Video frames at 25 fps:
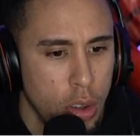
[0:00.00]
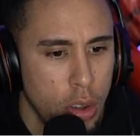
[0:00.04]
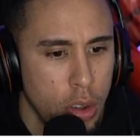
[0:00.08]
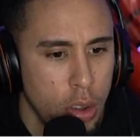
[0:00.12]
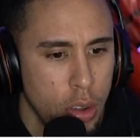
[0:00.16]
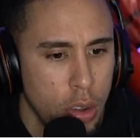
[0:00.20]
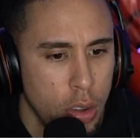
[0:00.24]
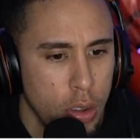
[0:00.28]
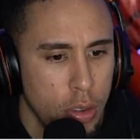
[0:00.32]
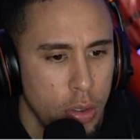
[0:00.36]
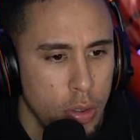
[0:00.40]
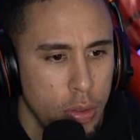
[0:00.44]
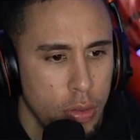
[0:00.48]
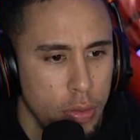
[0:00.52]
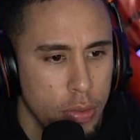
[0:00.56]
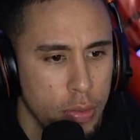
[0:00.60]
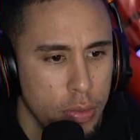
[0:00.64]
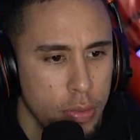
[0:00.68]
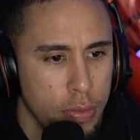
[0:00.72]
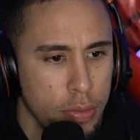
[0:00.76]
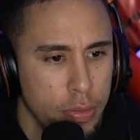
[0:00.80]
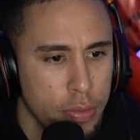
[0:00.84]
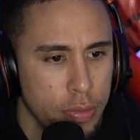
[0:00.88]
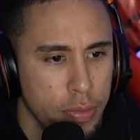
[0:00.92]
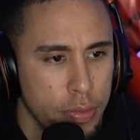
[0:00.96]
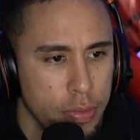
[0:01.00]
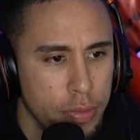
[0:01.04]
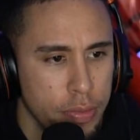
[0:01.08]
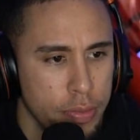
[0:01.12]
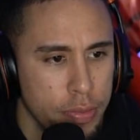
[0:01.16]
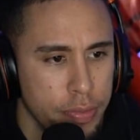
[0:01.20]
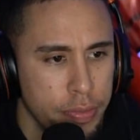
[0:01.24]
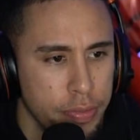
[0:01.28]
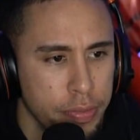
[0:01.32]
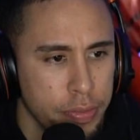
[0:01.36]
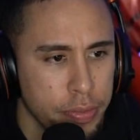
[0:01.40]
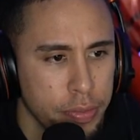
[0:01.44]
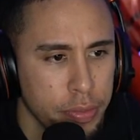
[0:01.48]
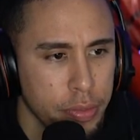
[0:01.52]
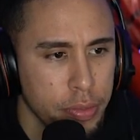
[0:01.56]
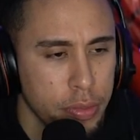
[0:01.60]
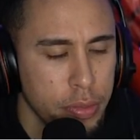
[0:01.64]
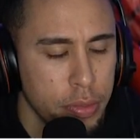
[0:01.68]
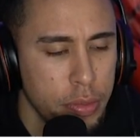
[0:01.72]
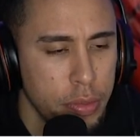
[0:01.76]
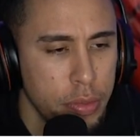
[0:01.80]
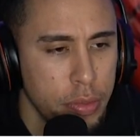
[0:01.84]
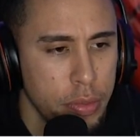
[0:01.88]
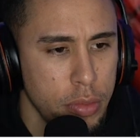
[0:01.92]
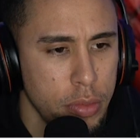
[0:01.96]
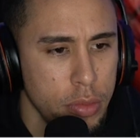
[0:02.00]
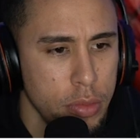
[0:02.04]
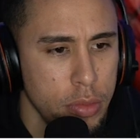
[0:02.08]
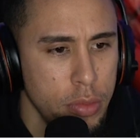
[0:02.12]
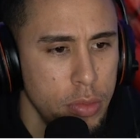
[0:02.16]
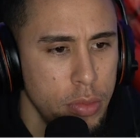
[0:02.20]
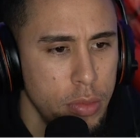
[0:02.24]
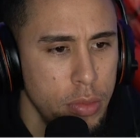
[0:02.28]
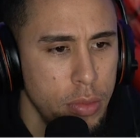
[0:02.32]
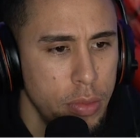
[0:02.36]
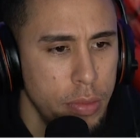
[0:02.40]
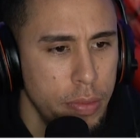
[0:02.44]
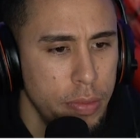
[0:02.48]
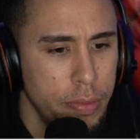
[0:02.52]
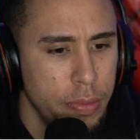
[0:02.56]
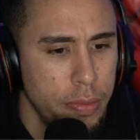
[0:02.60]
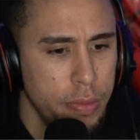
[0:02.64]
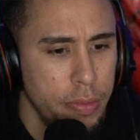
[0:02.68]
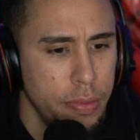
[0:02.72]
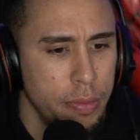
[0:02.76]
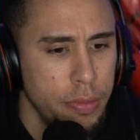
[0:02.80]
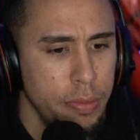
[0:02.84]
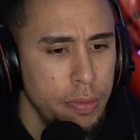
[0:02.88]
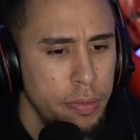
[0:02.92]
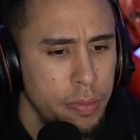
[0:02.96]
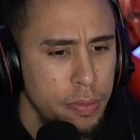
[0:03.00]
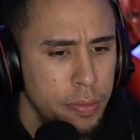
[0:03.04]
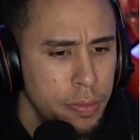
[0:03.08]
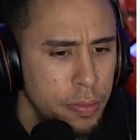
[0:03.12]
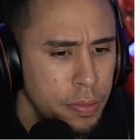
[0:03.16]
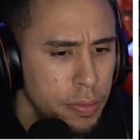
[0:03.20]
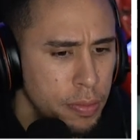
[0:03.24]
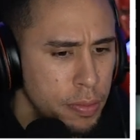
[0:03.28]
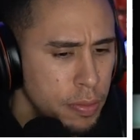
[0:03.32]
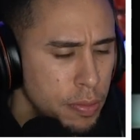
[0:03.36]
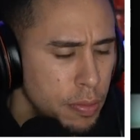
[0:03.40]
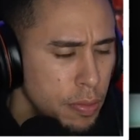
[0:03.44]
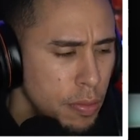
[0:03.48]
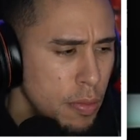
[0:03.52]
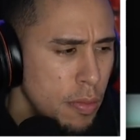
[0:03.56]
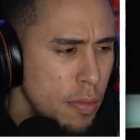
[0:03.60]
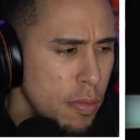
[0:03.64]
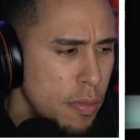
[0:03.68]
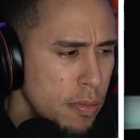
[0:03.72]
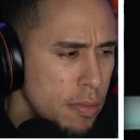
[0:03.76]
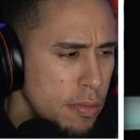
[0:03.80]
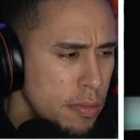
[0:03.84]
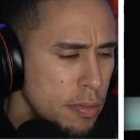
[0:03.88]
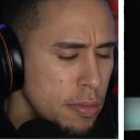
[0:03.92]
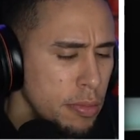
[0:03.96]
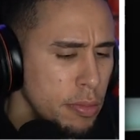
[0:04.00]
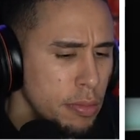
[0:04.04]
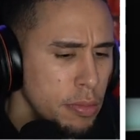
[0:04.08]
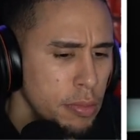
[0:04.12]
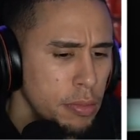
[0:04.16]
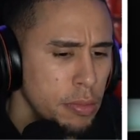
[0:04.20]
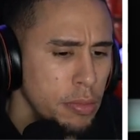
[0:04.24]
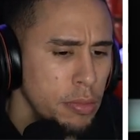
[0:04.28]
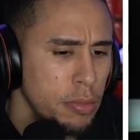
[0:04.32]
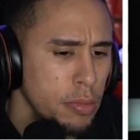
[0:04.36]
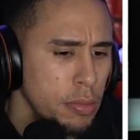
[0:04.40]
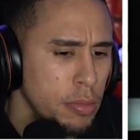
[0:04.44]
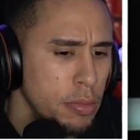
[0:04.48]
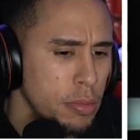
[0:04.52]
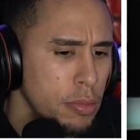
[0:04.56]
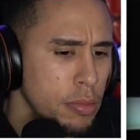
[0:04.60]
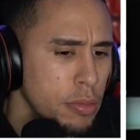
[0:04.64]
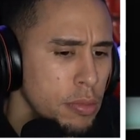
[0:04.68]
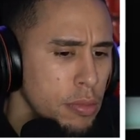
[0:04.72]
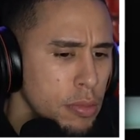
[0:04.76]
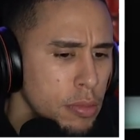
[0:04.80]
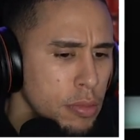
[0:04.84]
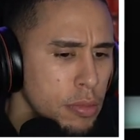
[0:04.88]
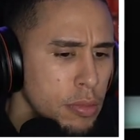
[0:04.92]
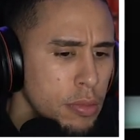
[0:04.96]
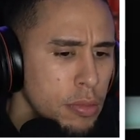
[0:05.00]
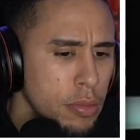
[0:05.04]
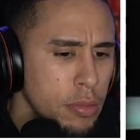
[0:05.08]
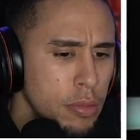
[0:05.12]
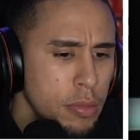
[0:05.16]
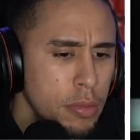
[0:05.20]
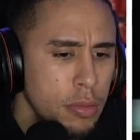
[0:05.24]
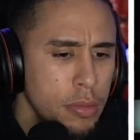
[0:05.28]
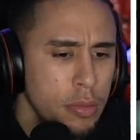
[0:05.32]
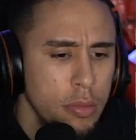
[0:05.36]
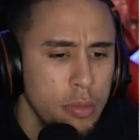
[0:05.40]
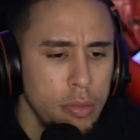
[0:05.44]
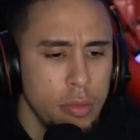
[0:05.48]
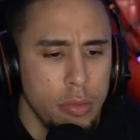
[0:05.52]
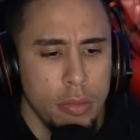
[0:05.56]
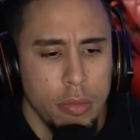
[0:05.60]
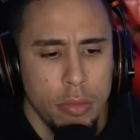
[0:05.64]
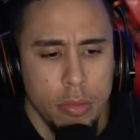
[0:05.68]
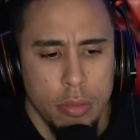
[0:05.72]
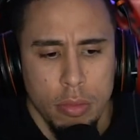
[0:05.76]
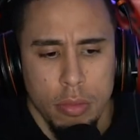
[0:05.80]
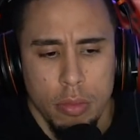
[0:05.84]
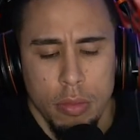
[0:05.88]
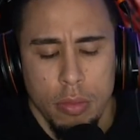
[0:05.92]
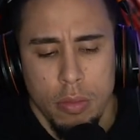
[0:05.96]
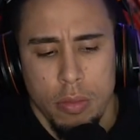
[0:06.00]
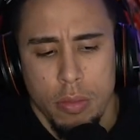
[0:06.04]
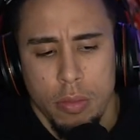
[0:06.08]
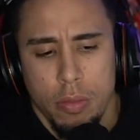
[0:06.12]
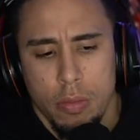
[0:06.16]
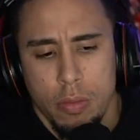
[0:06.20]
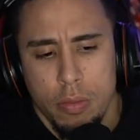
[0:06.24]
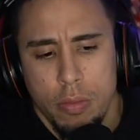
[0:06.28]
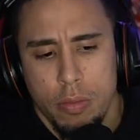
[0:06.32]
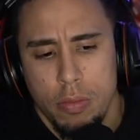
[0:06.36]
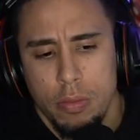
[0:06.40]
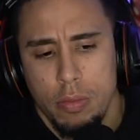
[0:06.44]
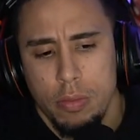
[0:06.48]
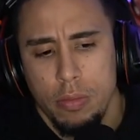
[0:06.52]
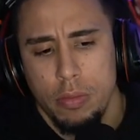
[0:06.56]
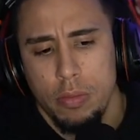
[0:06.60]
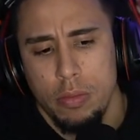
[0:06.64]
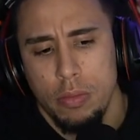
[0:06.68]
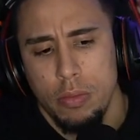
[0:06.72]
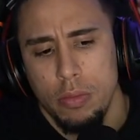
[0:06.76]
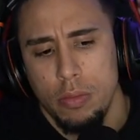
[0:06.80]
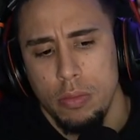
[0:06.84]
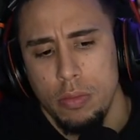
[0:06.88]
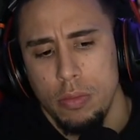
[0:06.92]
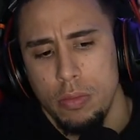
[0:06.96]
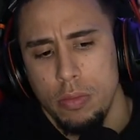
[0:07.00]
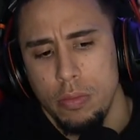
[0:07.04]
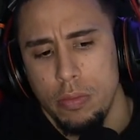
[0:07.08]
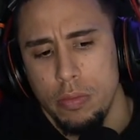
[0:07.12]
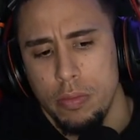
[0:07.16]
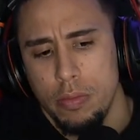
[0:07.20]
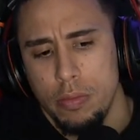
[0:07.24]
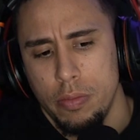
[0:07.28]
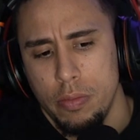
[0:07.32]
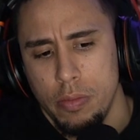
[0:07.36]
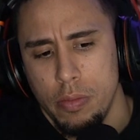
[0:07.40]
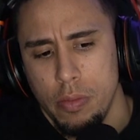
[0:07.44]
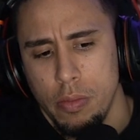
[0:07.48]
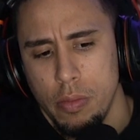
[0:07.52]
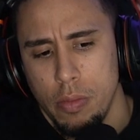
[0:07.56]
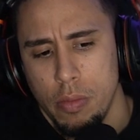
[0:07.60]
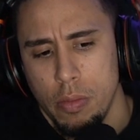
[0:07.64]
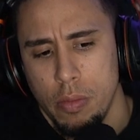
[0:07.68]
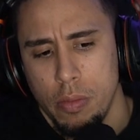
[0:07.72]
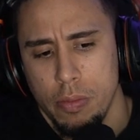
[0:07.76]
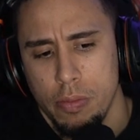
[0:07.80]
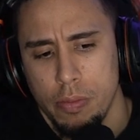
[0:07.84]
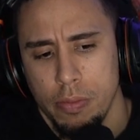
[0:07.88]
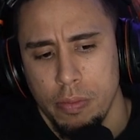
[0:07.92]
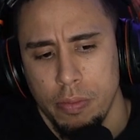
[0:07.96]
No words are spoken by the person on screen.